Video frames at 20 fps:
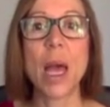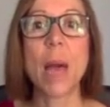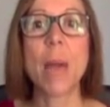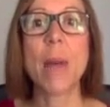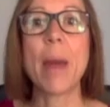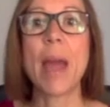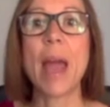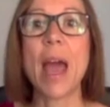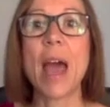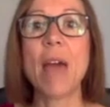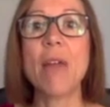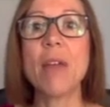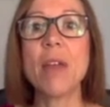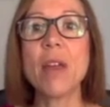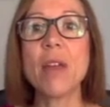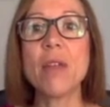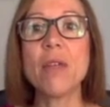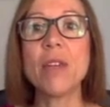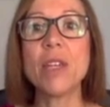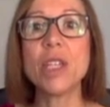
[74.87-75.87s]
By
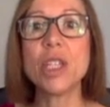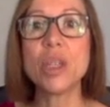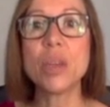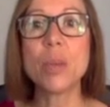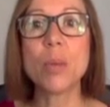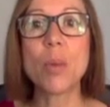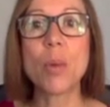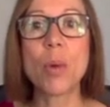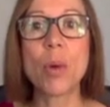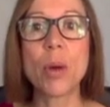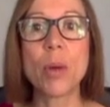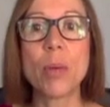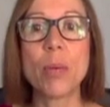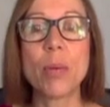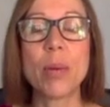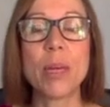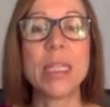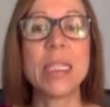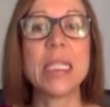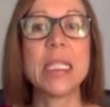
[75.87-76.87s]
having a vision board
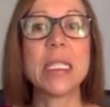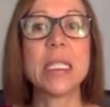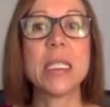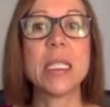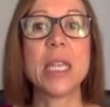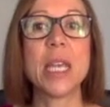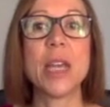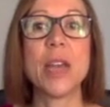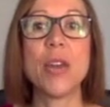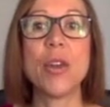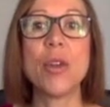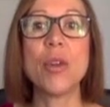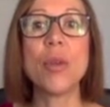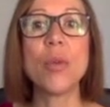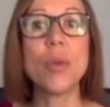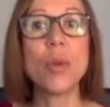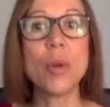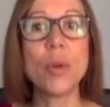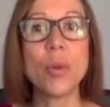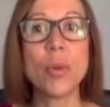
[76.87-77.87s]
present in your
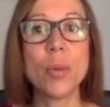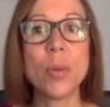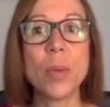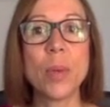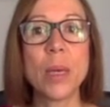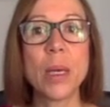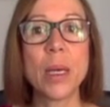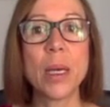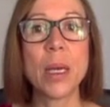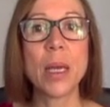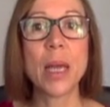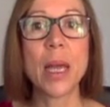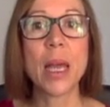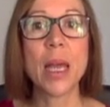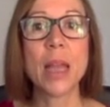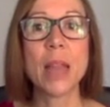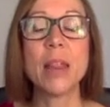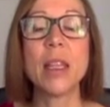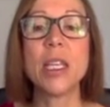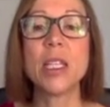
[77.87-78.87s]
room,
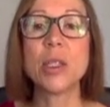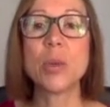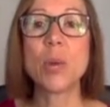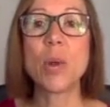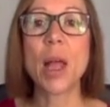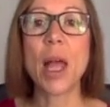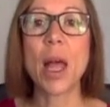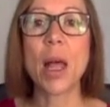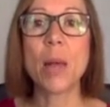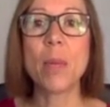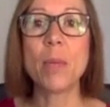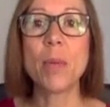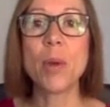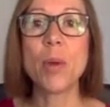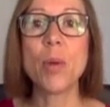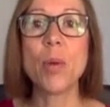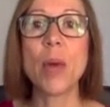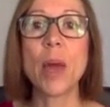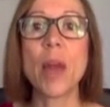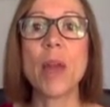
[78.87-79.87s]
this will help
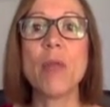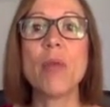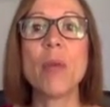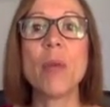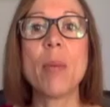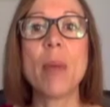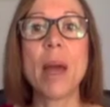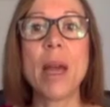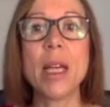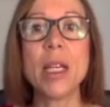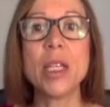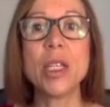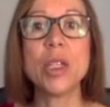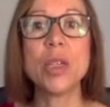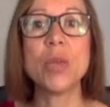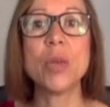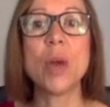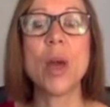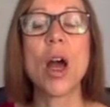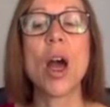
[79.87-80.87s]
you and remind
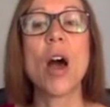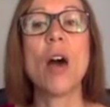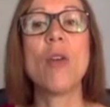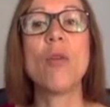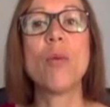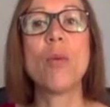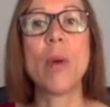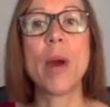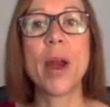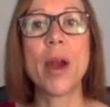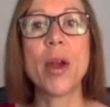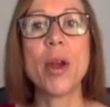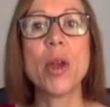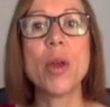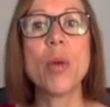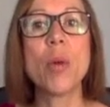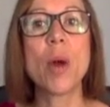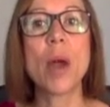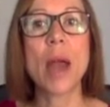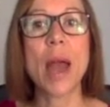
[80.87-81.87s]
you of where
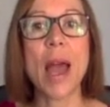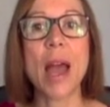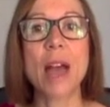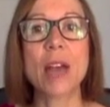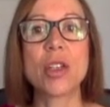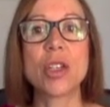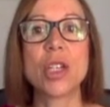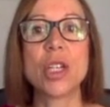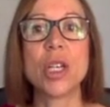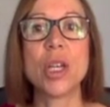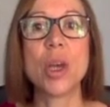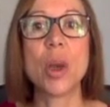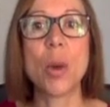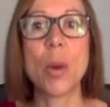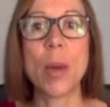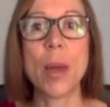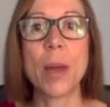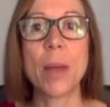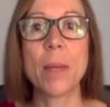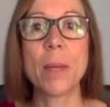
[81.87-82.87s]
you are actually
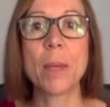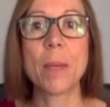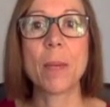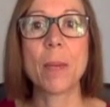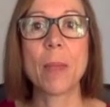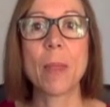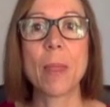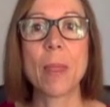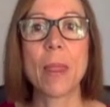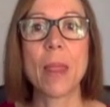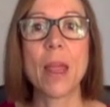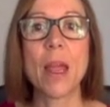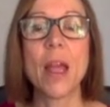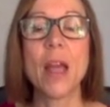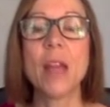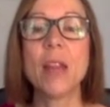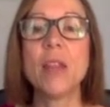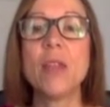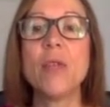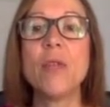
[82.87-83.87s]
going.
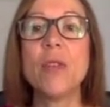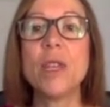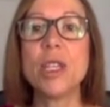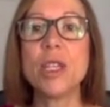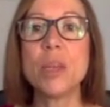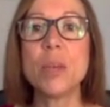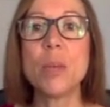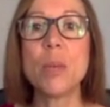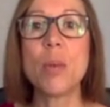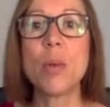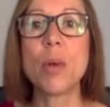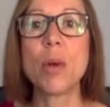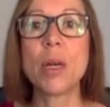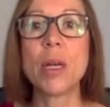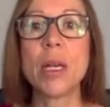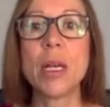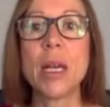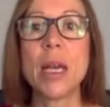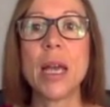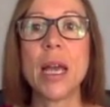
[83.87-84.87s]
The vision
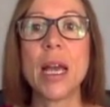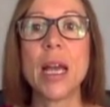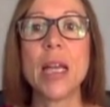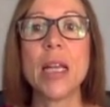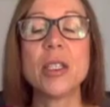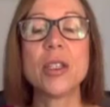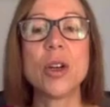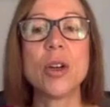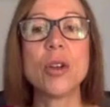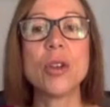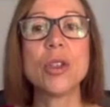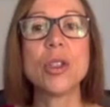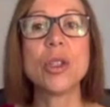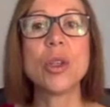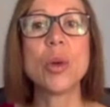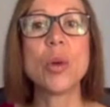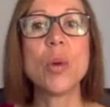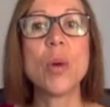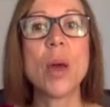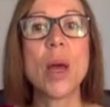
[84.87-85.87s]
board is
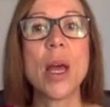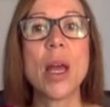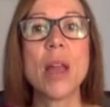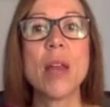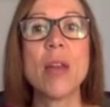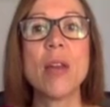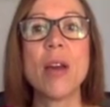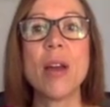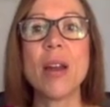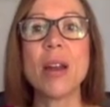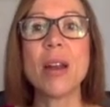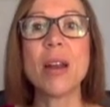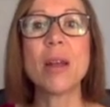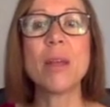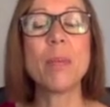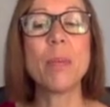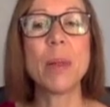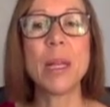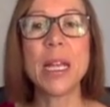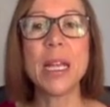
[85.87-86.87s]
also not a
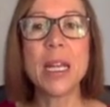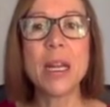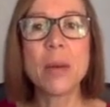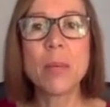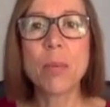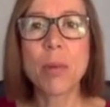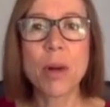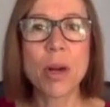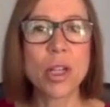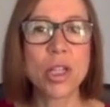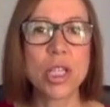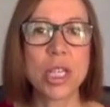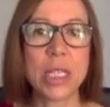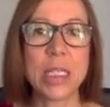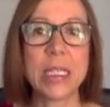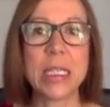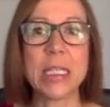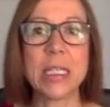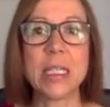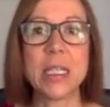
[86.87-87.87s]
completed
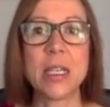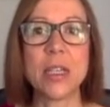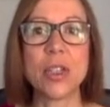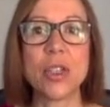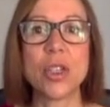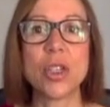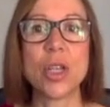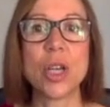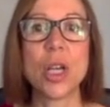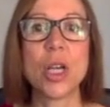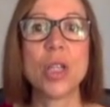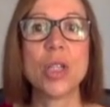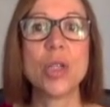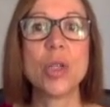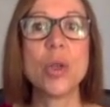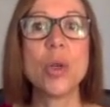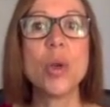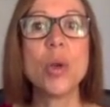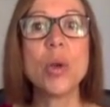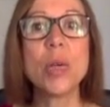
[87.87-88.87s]
project as such, so
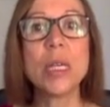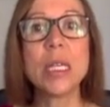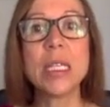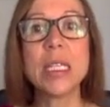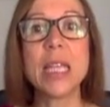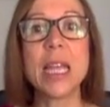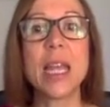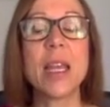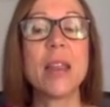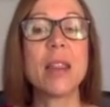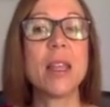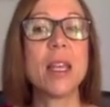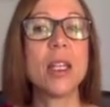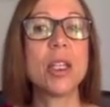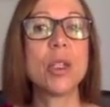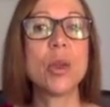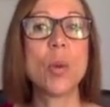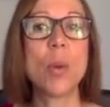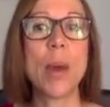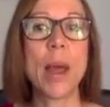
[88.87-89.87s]
you can take
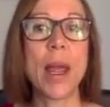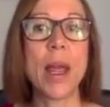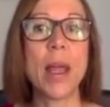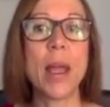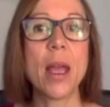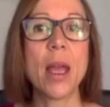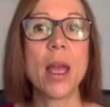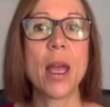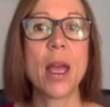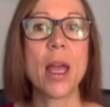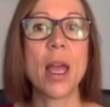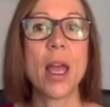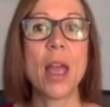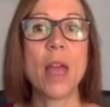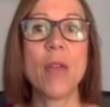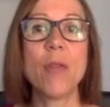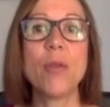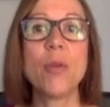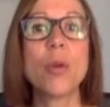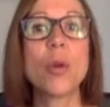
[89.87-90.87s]
things away
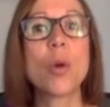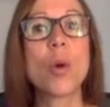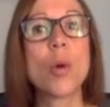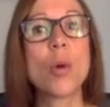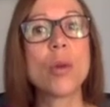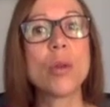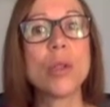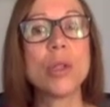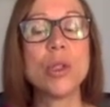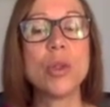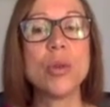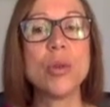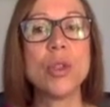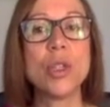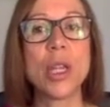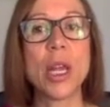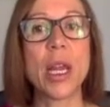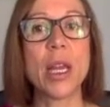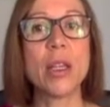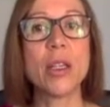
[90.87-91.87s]
if your goals do
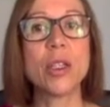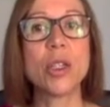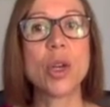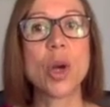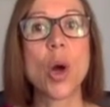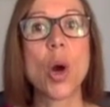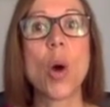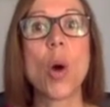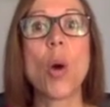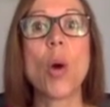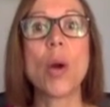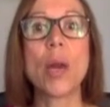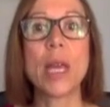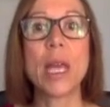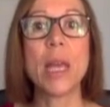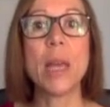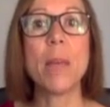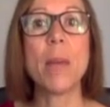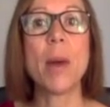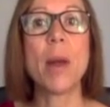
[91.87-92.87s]
change or
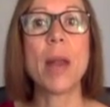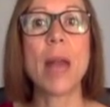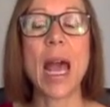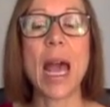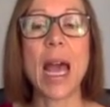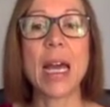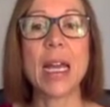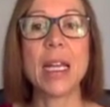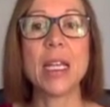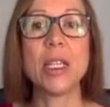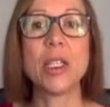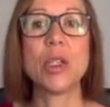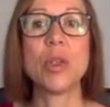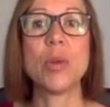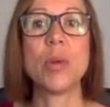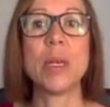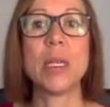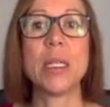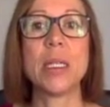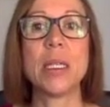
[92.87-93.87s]
keep on adding to
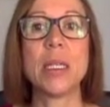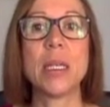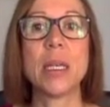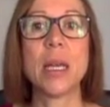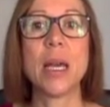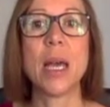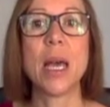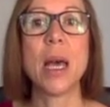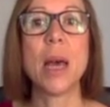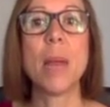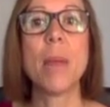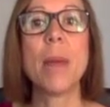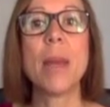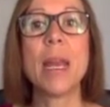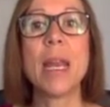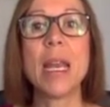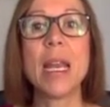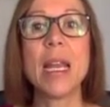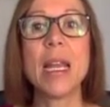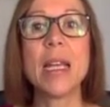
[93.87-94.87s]
it. But
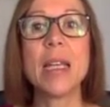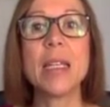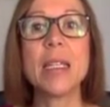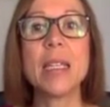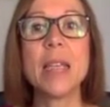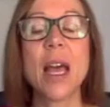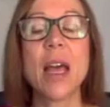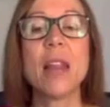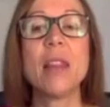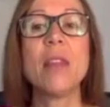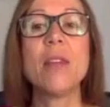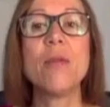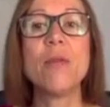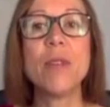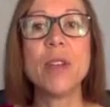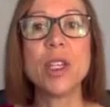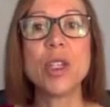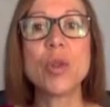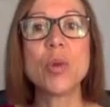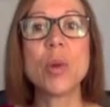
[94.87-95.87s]
it is the
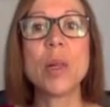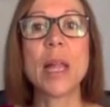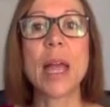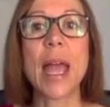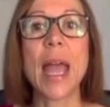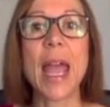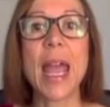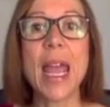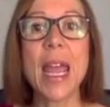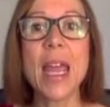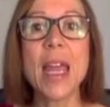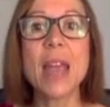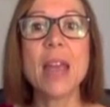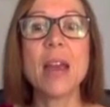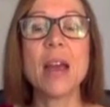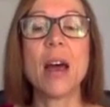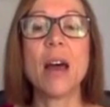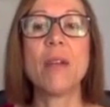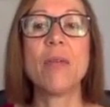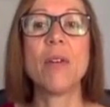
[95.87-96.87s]
visual aid
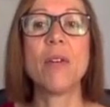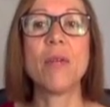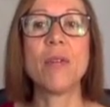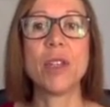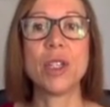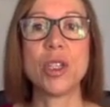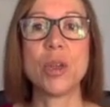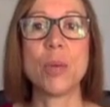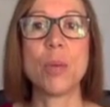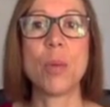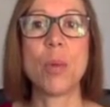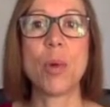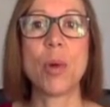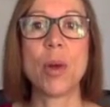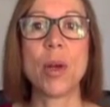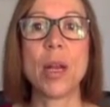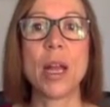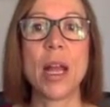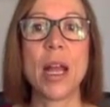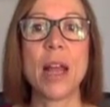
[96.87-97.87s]
of a vision board
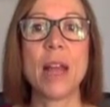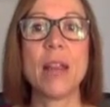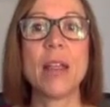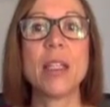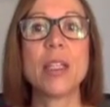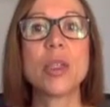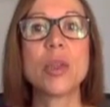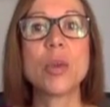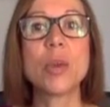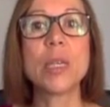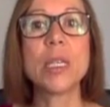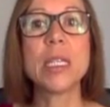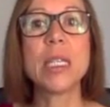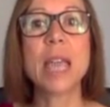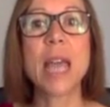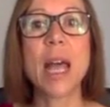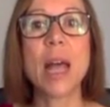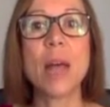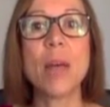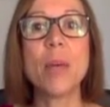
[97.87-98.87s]
that's going to
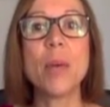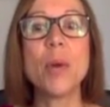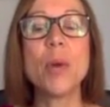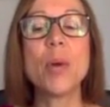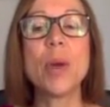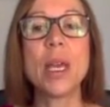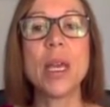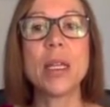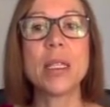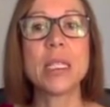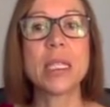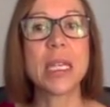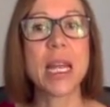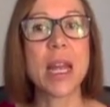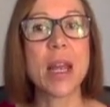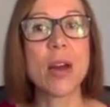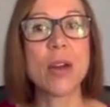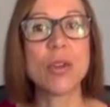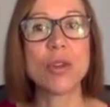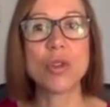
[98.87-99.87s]
help you
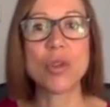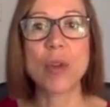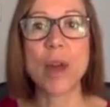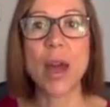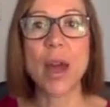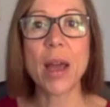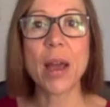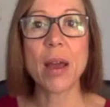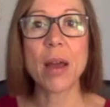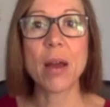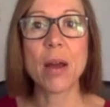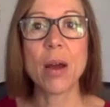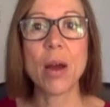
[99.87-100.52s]
stay on track